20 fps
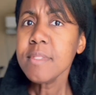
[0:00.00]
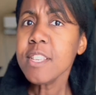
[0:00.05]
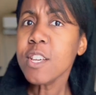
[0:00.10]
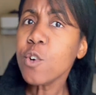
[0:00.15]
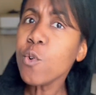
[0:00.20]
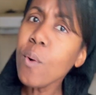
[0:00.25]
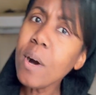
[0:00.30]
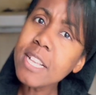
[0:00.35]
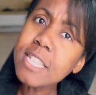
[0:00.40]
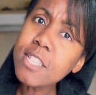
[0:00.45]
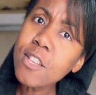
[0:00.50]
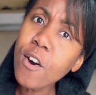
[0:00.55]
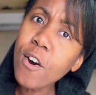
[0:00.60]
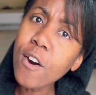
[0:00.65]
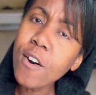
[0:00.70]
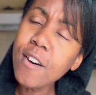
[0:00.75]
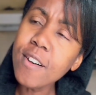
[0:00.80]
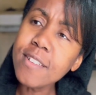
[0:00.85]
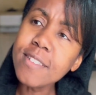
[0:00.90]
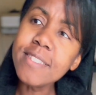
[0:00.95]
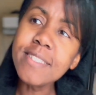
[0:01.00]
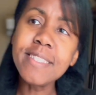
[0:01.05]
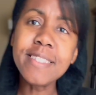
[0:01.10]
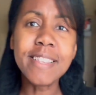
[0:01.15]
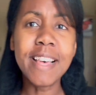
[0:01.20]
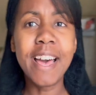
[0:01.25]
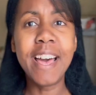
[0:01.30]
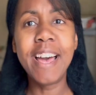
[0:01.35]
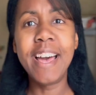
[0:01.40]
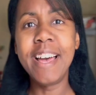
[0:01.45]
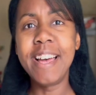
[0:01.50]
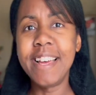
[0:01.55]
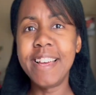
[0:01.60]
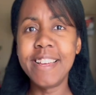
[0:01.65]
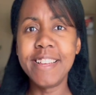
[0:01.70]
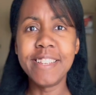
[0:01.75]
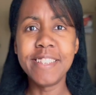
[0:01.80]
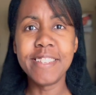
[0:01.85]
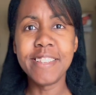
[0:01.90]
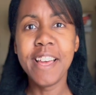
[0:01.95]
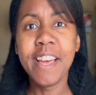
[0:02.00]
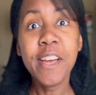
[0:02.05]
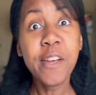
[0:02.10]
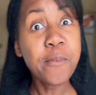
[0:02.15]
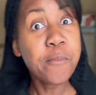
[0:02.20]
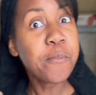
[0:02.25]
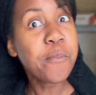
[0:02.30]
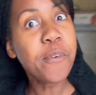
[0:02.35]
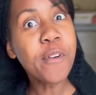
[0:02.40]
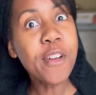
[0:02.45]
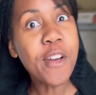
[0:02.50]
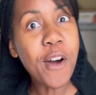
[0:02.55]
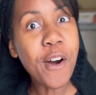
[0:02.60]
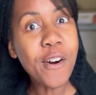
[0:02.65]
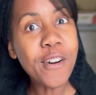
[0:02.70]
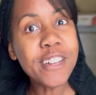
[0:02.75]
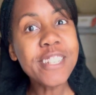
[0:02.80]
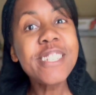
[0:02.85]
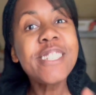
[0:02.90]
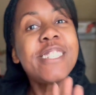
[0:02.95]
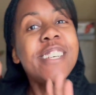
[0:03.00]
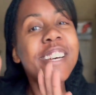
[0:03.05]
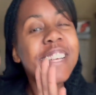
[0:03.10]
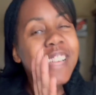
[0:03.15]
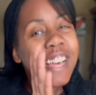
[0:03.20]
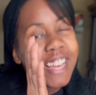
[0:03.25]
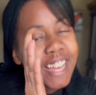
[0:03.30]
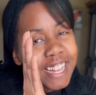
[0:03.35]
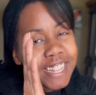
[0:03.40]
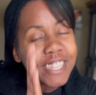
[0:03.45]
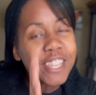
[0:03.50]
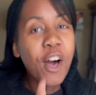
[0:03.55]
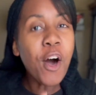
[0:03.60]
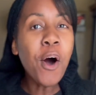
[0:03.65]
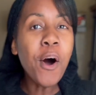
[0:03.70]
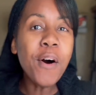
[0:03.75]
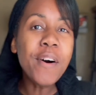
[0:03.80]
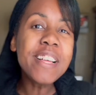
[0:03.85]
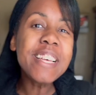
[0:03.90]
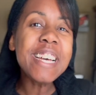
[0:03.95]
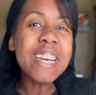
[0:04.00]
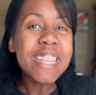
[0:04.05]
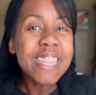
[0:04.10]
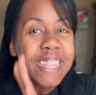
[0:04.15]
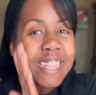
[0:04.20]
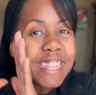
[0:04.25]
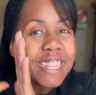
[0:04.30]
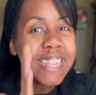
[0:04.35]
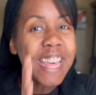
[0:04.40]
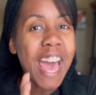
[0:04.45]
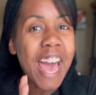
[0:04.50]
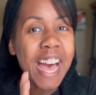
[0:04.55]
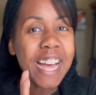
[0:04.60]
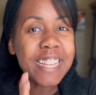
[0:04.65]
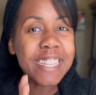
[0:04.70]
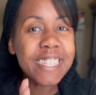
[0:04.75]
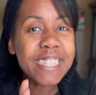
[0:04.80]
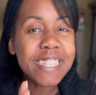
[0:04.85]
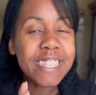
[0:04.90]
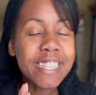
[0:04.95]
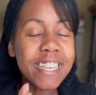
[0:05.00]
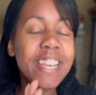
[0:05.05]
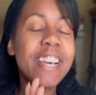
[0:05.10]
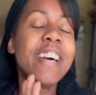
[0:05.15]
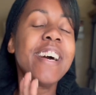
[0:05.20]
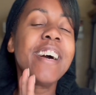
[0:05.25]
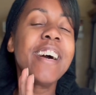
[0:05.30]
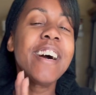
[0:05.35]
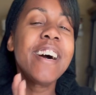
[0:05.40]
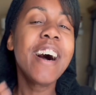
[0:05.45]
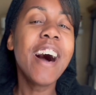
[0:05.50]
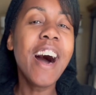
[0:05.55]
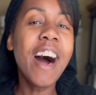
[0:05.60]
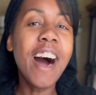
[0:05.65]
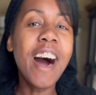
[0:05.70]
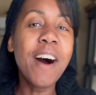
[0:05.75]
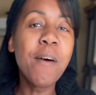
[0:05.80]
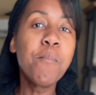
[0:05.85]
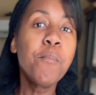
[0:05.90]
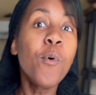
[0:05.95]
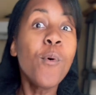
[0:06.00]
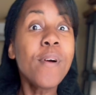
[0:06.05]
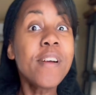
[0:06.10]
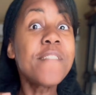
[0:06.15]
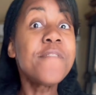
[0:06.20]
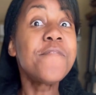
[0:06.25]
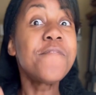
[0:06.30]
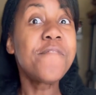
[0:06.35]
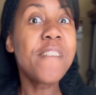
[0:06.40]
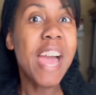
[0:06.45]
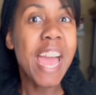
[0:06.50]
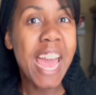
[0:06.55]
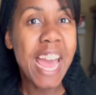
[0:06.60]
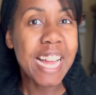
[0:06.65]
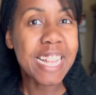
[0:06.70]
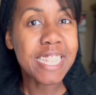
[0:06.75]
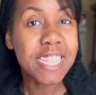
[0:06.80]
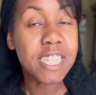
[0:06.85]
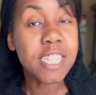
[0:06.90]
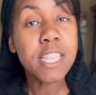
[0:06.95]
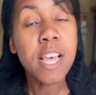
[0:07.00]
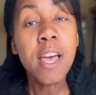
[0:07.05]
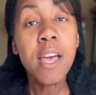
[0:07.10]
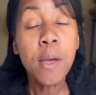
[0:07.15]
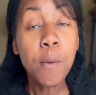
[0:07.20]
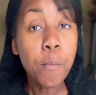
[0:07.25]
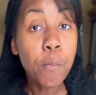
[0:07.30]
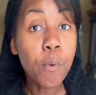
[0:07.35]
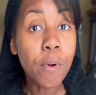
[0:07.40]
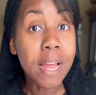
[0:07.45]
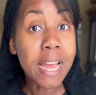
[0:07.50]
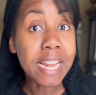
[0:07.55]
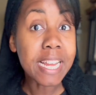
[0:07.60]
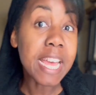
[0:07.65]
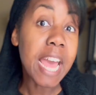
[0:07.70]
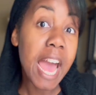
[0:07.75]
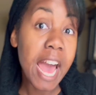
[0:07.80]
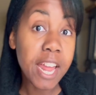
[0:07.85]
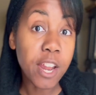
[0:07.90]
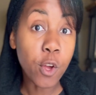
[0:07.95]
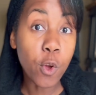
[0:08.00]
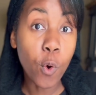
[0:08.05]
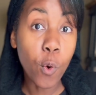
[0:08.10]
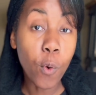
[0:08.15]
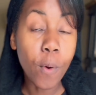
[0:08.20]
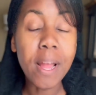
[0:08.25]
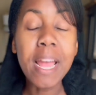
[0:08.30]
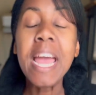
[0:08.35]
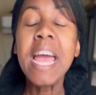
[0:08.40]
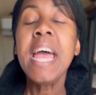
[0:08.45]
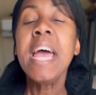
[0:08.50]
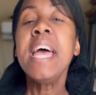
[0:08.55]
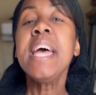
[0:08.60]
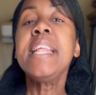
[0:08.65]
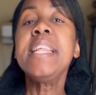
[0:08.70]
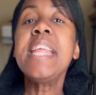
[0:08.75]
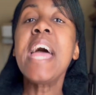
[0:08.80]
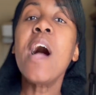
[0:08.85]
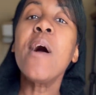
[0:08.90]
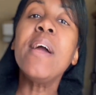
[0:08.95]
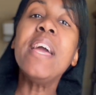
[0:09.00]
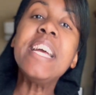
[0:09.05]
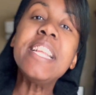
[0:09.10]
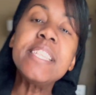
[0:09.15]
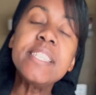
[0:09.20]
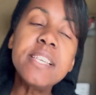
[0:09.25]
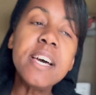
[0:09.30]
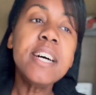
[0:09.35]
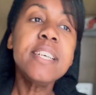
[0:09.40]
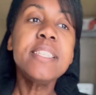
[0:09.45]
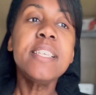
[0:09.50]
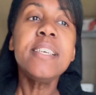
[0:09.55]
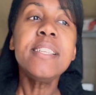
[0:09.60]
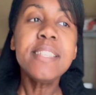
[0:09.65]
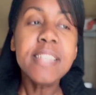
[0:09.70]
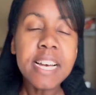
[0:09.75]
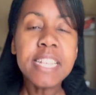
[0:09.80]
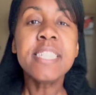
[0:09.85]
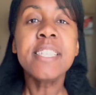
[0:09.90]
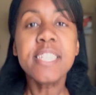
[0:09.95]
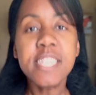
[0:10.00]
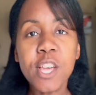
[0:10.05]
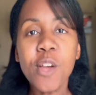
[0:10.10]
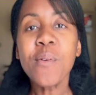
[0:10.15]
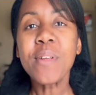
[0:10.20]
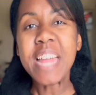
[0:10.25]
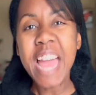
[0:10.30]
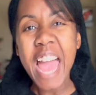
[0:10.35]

croissants and brioche. It's all in that more advanced bread category. Now, it doesn't necessarily